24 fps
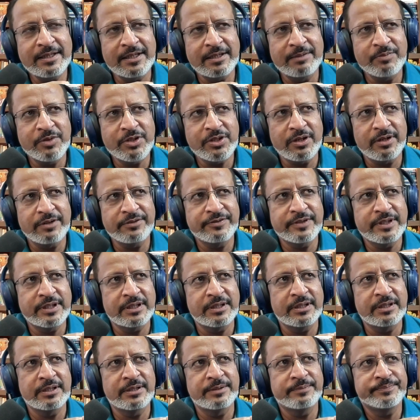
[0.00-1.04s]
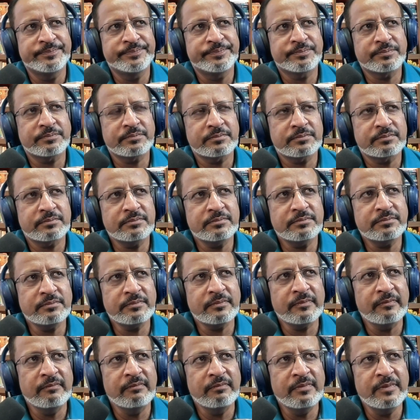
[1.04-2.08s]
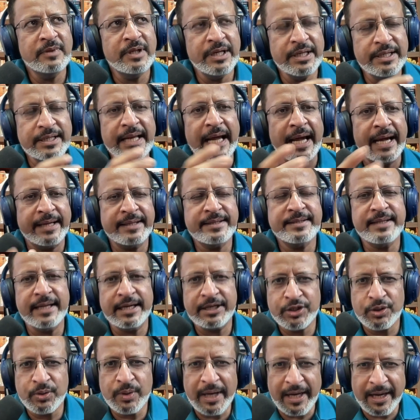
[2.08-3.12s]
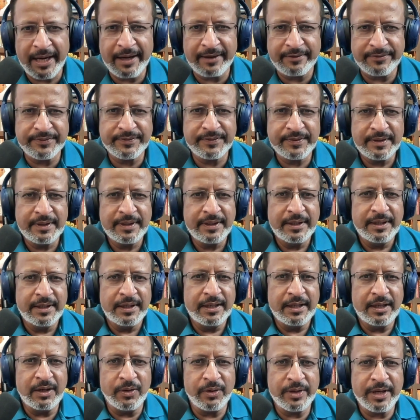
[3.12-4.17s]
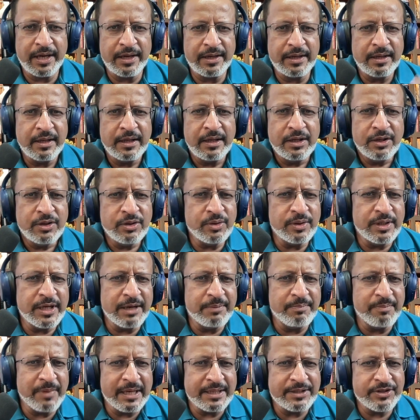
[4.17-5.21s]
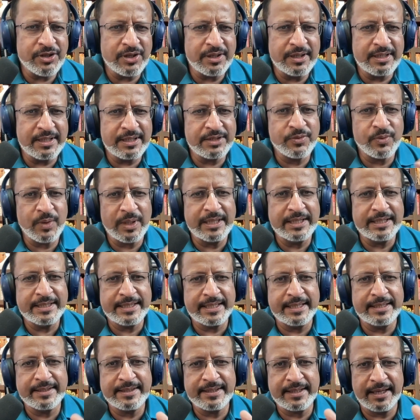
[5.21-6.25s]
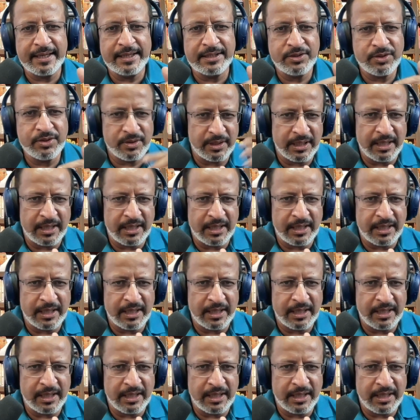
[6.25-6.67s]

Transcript: in terms of the three tanks that you have, okay, you did mention this one is inside.